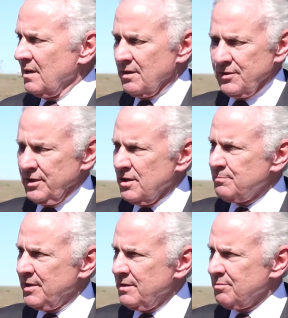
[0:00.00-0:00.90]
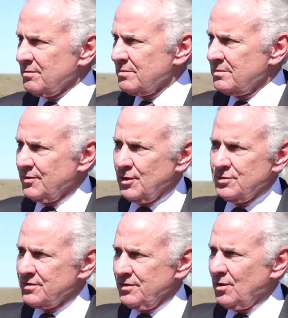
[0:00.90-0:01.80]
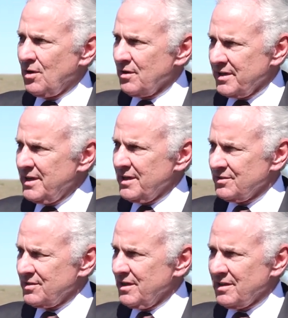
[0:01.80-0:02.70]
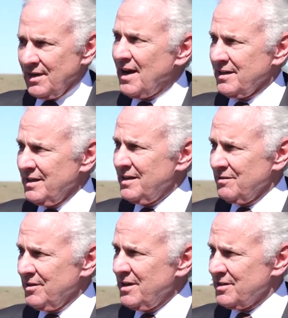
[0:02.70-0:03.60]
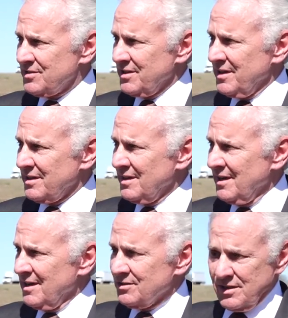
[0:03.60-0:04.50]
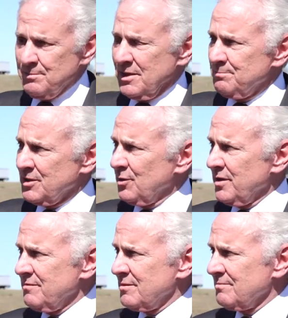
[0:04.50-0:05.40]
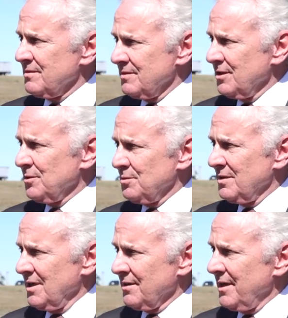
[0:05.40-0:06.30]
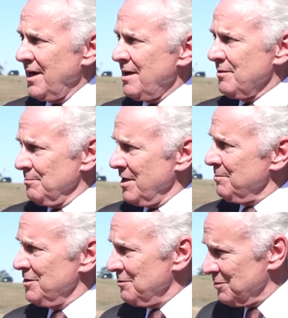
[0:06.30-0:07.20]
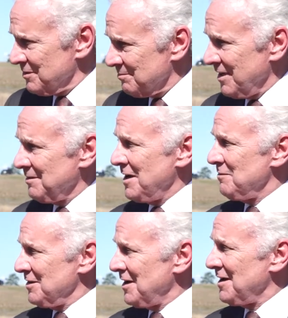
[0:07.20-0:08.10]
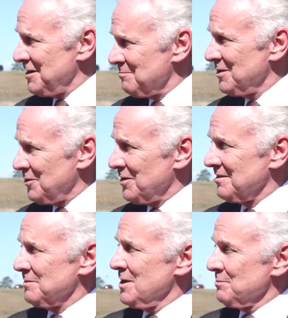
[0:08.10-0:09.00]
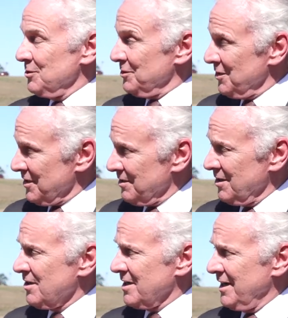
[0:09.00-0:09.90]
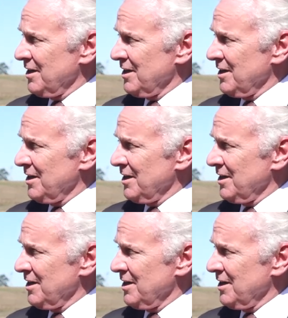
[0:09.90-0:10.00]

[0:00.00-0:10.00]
Uh, the young people those who are getting sick are not getting very sick. Some of them don't even know they have it. Maybe you would have it, not even know it. You young, young and